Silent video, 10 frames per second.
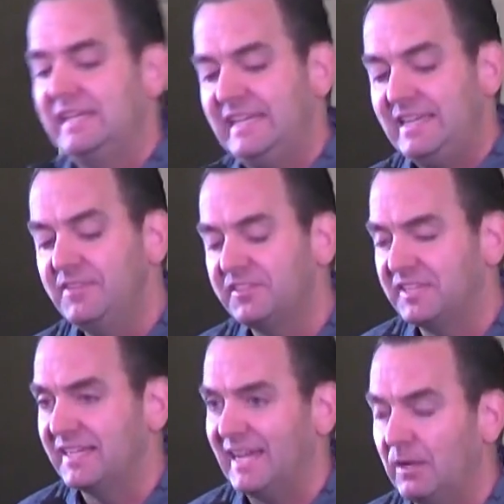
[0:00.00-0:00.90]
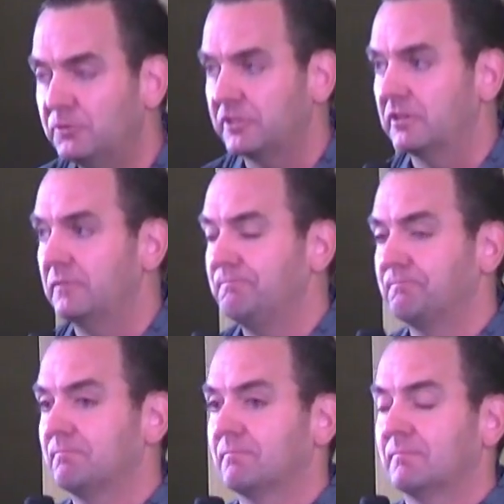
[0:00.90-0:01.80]
in this encounter,
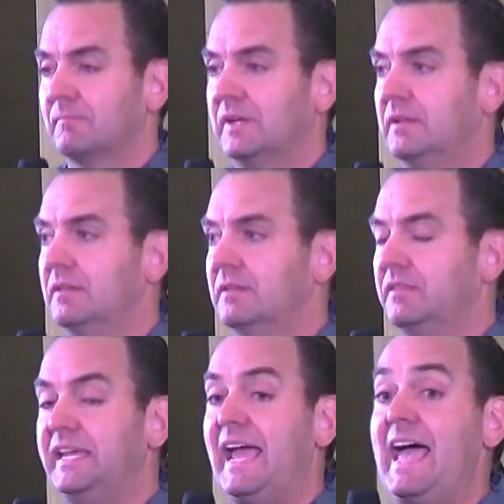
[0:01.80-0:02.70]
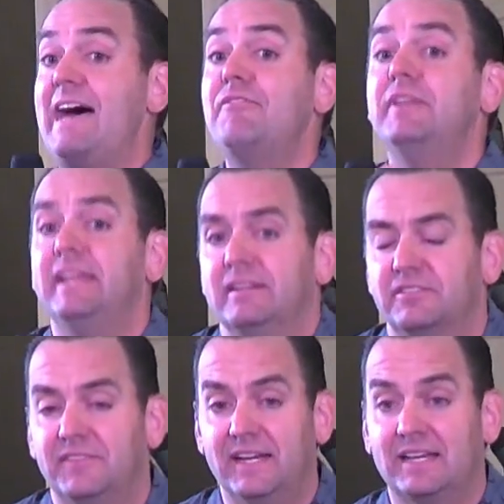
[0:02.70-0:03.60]
the
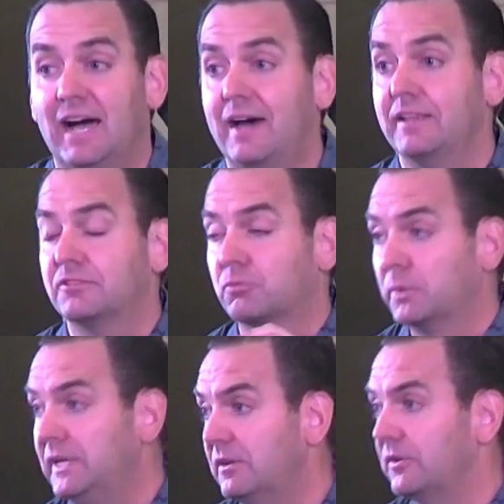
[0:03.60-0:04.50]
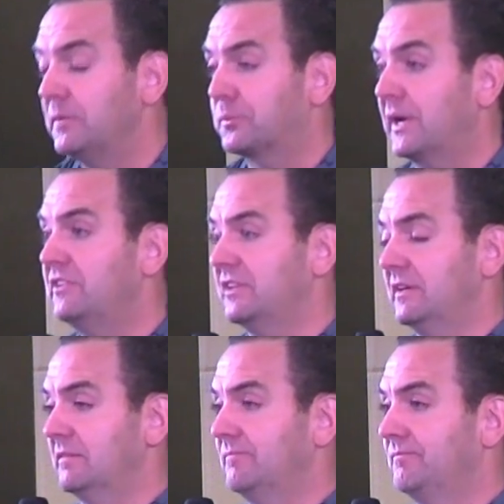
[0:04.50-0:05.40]
evidence that God is real and
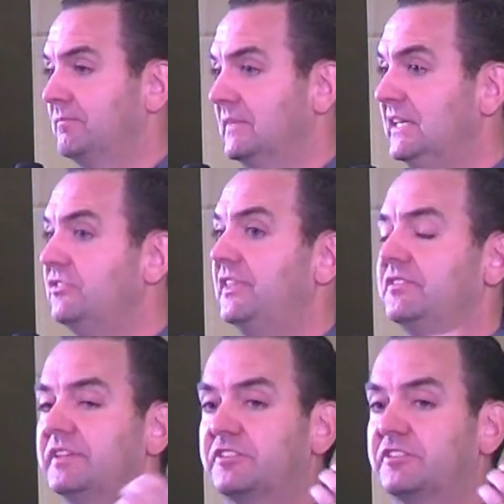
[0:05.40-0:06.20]
present is this